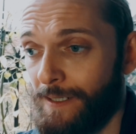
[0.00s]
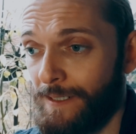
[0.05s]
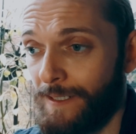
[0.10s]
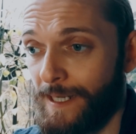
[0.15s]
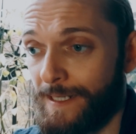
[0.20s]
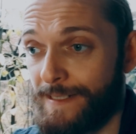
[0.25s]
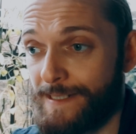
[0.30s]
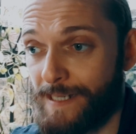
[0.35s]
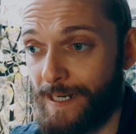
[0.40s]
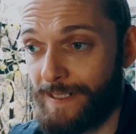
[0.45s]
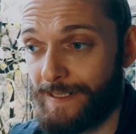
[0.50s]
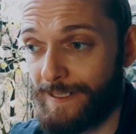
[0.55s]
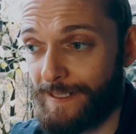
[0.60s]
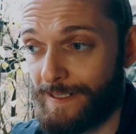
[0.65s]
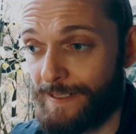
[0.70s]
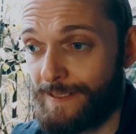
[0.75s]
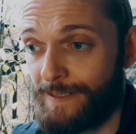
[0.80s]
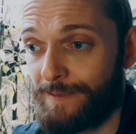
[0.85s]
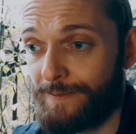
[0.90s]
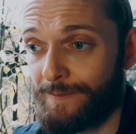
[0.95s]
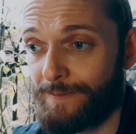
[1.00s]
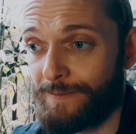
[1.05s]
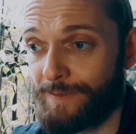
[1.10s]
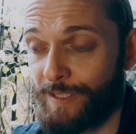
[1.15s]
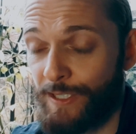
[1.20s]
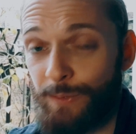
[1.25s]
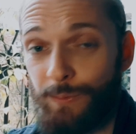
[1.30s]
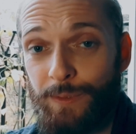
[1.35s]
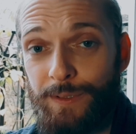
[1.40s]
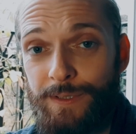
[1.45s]
and sadly,
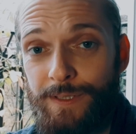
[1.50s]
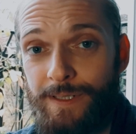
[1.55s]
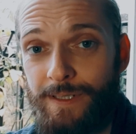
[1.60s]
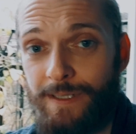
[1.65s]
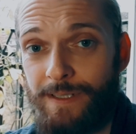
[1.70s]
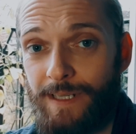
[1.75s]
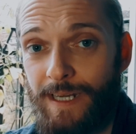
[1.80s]
she was,